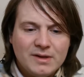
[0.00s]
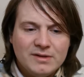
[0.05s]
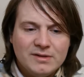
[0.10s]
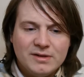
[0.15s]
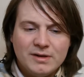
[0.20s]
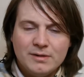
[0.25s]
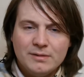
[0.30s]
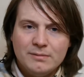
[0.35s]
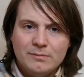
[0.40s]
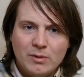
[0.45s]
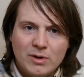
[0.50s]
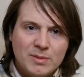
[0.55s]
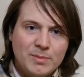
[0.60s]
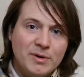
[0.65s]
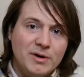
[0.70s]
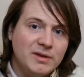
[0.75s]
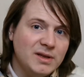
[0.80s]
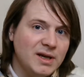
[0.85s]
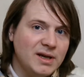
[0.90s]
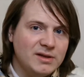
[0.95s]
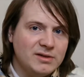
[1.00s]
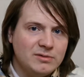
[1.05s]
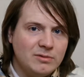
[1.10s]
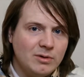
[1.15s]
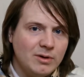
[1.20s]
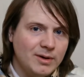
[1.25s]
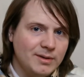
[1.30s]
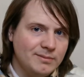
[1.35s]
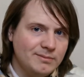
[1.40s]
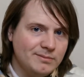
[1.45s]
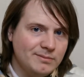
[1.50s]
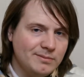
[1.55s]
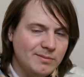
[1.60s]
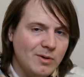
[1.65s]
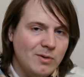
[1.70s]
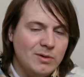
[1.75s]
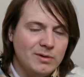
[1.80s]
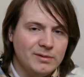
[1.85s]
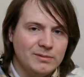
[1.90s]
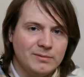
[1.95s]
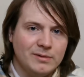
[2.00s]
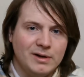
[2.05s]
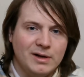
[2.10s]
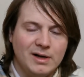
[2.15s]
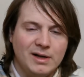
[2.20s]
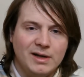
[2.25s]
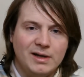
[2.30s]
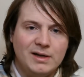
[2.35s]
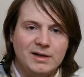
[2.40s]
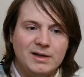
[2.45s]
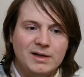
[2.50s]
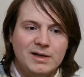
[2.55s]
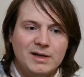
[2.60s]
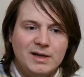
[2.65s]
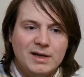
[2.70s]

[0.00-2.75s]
So what you put in there is quite important, really.